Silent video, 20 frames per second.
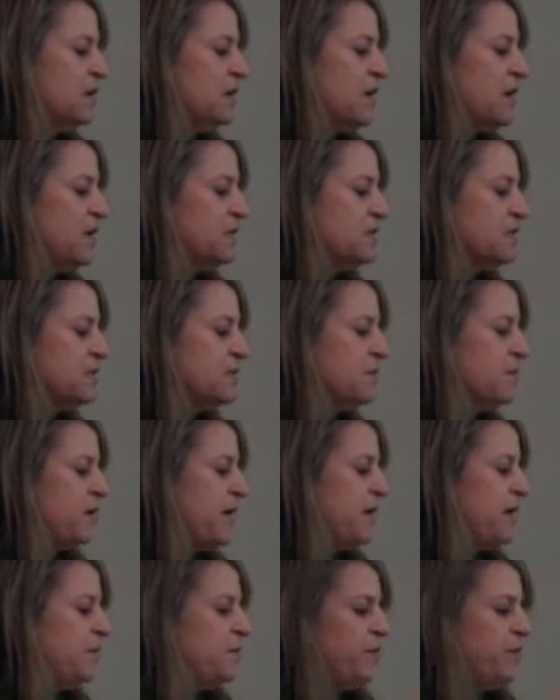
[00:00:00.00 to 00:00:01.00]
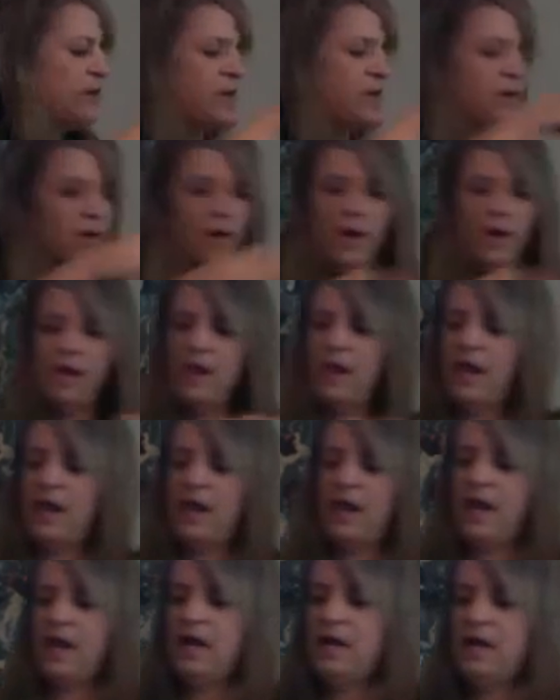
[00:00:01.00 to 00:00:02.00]
cut some paper
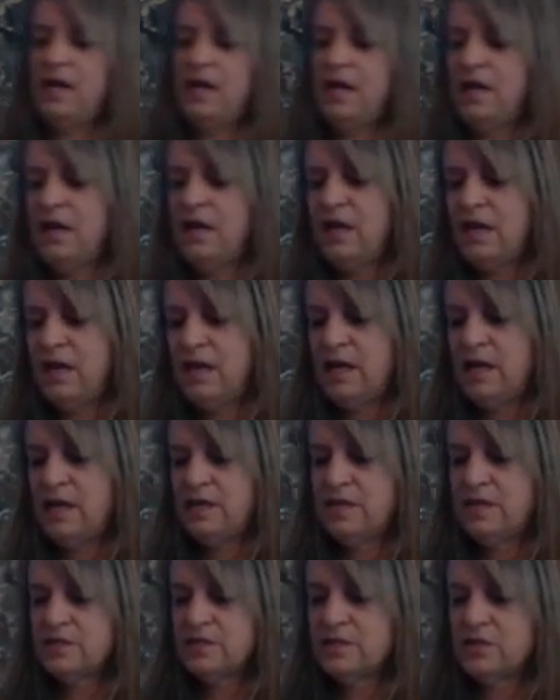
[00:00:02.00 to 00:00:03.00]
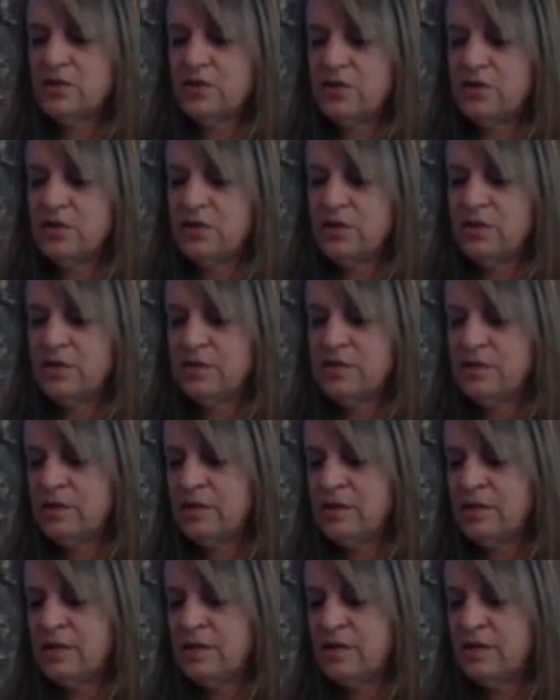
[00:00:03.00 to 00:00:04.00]
in a circle
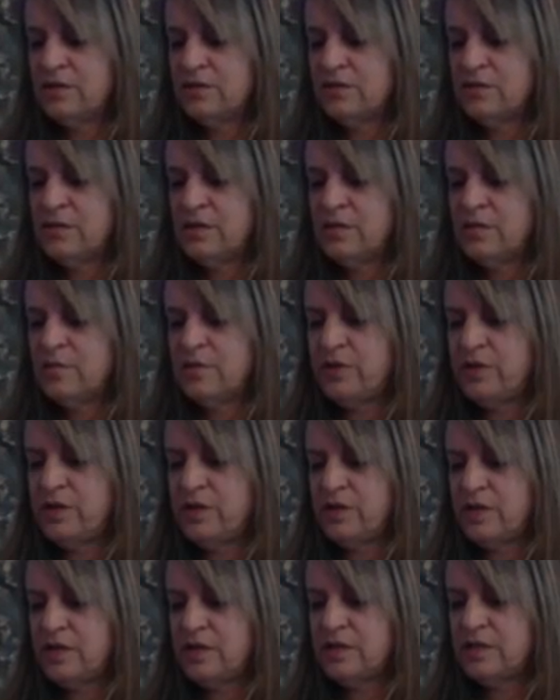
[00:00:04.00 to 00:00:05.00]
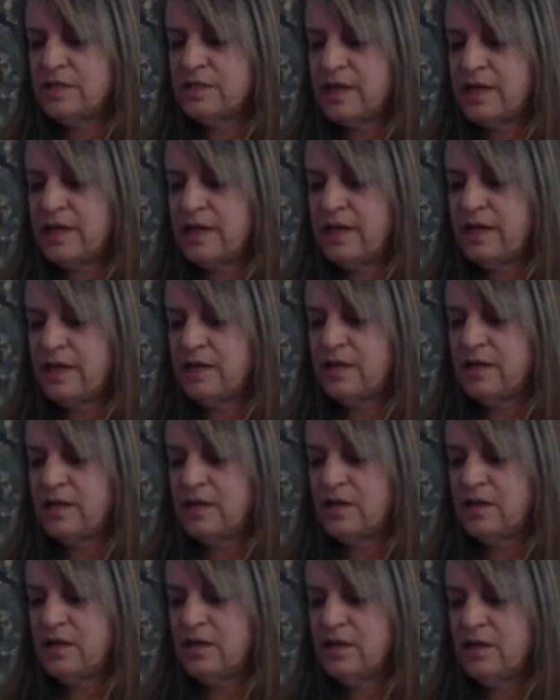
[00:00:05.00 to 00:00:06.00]
and put it on as a head.
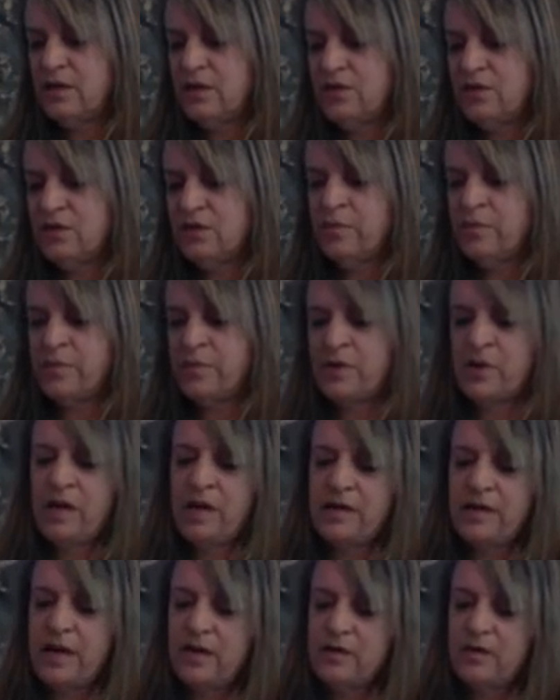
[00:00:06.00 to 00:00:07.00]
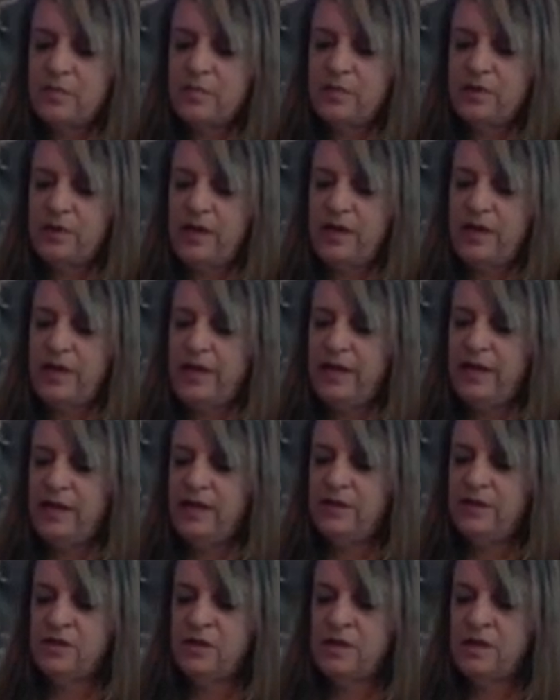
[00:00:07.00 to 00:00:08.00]
You could cut out a
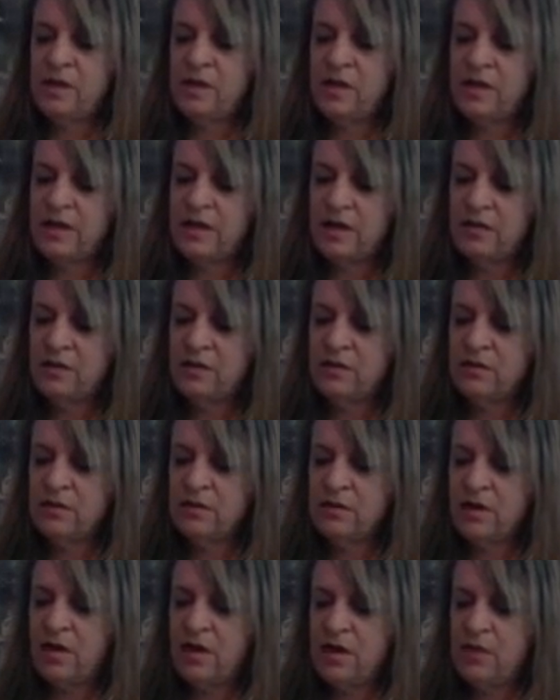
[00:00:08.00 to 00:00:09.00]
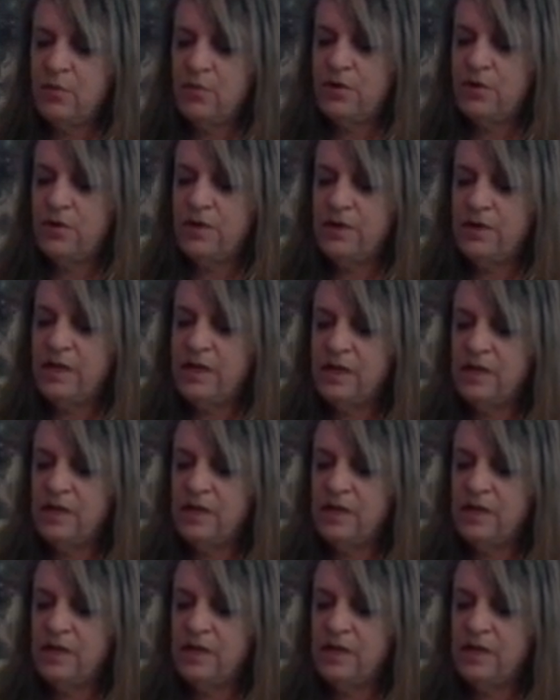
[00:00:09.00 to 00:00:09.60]
plate, you could cut out cardboard,